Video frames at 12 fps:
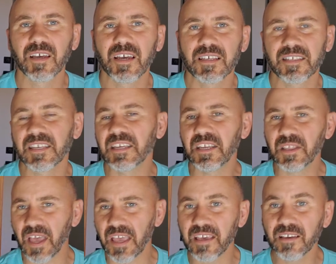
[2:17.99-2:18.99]
singing
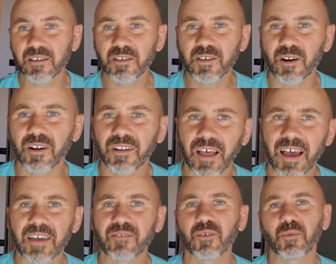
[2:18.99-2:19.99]
"The Hills Are
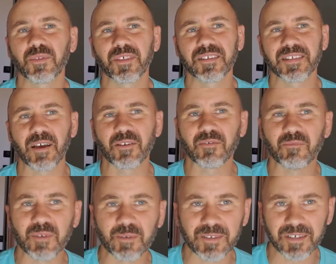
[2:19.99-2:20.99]
Alive with the Sound of
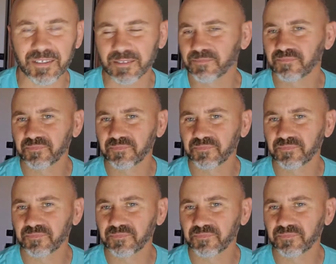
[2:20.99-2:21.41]
Music."